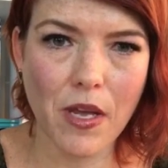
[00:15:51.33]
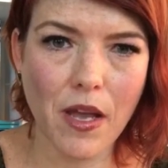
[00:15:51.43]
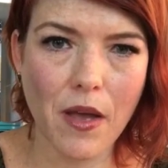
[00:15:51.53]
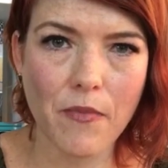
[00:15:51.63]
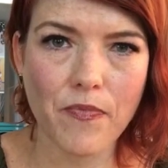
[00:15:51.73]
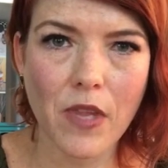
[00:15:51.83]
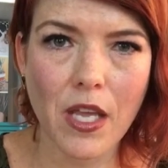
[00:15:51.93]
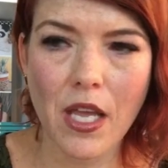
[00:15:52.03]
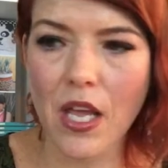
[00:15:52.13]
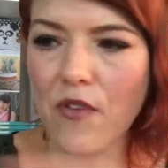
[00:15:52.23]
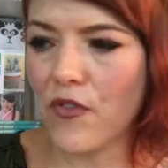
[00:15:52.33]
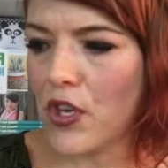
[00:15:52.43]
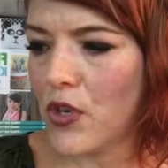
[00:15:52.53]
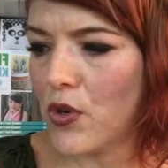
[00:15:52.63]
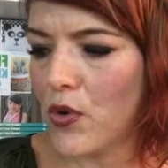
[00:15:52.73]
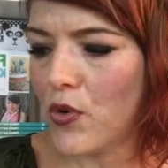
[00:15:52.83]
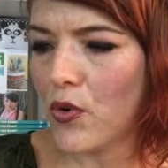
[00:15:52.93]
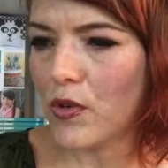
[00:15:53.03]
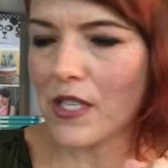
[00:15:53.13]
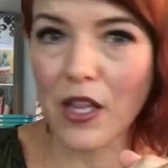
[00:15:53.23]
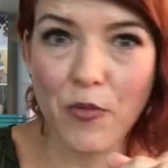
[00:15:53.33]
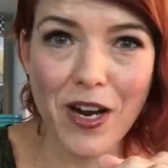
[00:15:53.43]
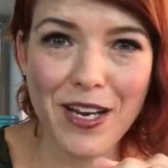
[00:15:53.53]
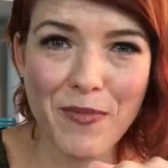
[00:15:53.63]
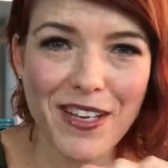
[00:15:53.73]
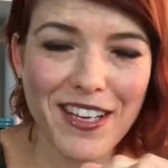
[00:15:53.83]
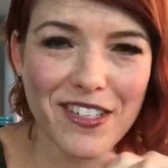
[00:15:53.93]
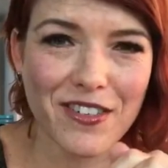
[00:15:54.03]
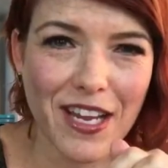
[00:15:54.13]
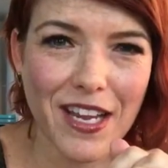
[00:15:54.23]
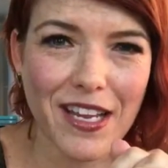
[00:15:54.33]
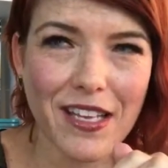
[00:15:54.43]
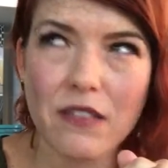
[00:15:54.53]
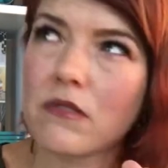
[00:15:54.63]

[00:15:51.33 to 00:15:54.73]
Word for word: um, if you celebrated, but yesterday,